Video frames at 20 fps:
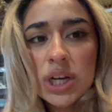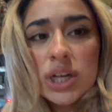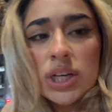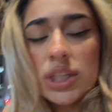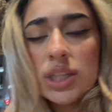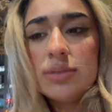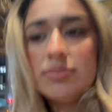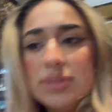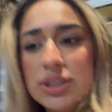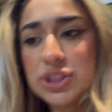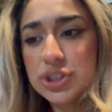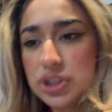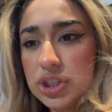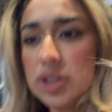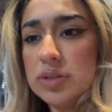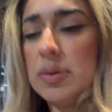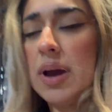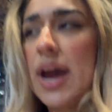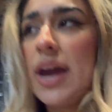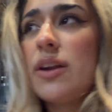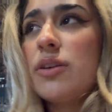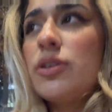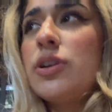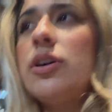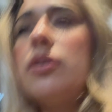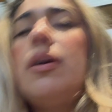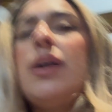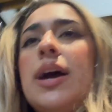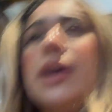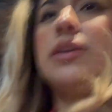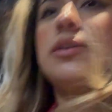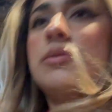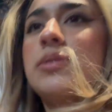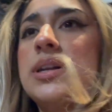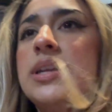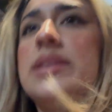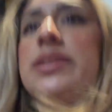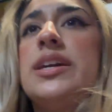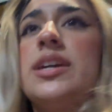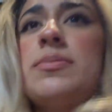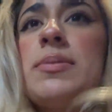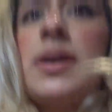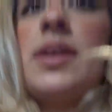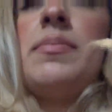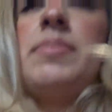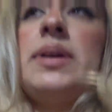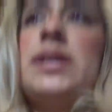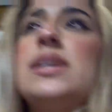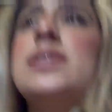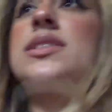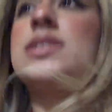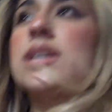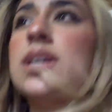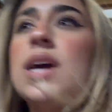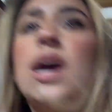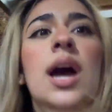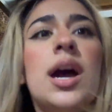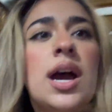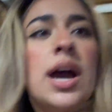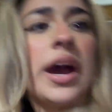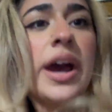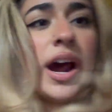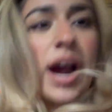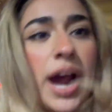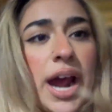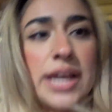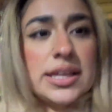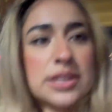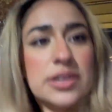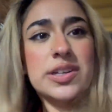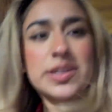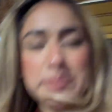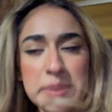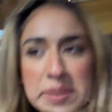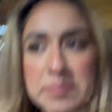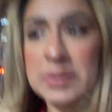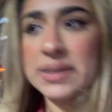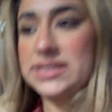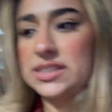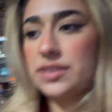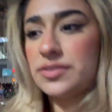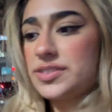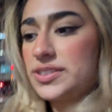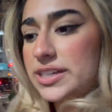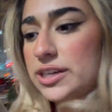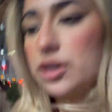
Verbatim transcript: the midterm. I don't know. I don't want to think about it because I literally make myself sick